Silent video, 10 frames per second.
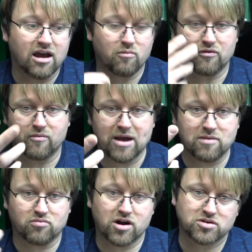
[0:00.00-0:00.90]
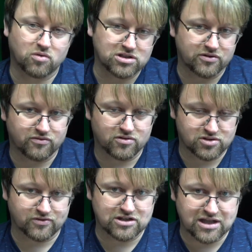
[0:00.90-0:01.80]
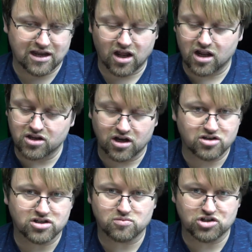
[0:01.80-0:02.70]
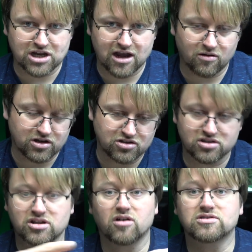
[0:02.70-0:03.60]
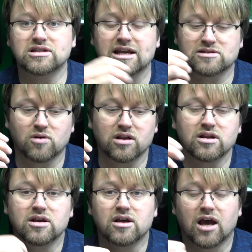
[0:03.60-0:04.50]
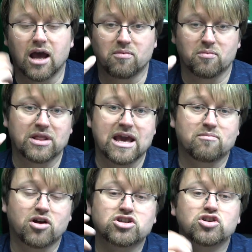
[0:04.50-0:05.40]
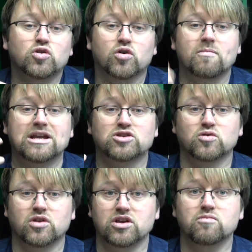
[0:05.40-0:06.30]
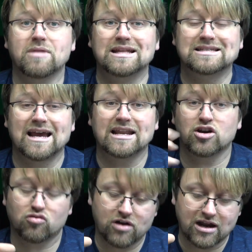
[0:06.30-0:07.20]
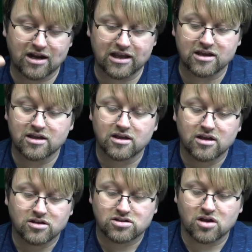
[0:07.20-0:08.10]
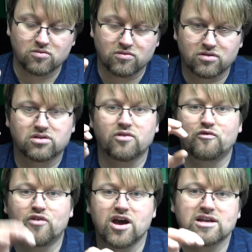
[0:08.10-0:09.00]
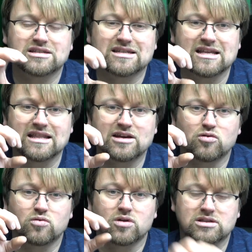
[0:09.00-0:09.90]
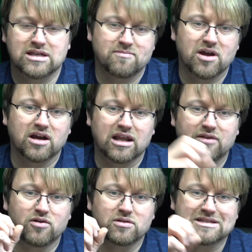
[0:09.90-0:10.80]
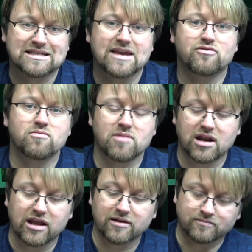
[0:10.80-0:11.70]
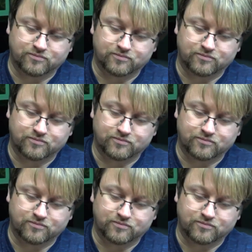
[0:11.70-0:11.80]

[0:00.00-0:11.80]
With a paintbrush, once you've finished that colour, you know, you just swish it out and you just start on to the next one. But with the airbrush, you've got to make sure that you maintain it correctly. So the first little tip that I'm going to give you and save you money